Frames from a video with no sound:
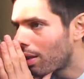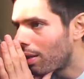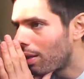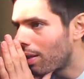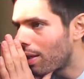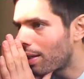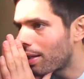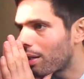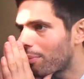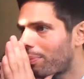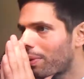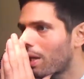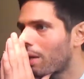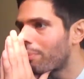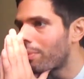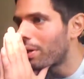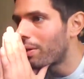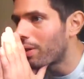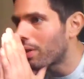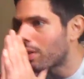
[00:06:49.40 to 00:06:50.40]
Let it be a
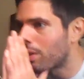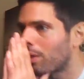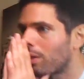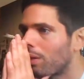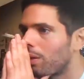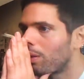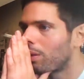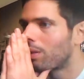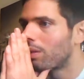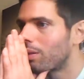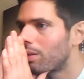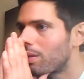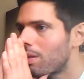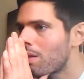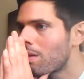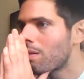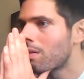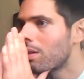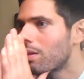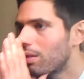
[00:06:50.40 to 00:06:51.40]
miracle.
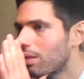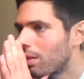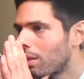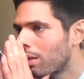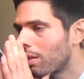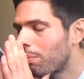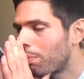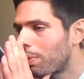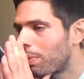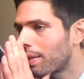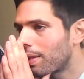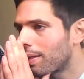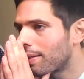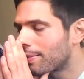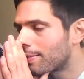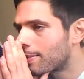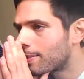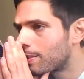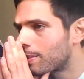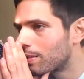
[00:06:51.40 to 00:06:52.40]

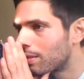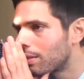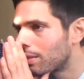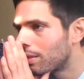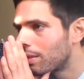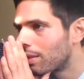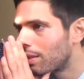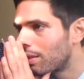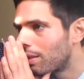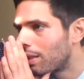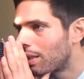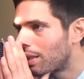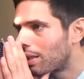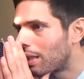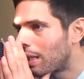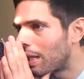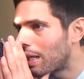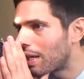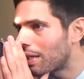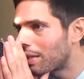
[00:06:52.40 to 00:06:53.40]
Please,
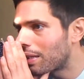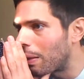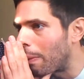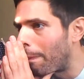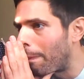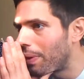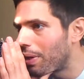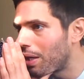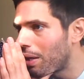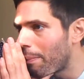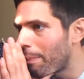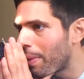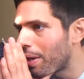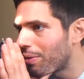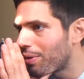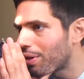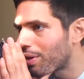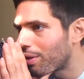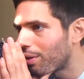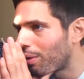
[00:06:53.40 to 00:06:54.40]
let it be a
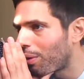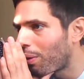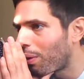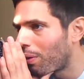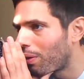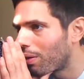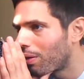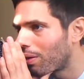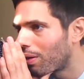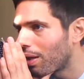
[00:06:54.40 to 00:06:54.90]
miracle.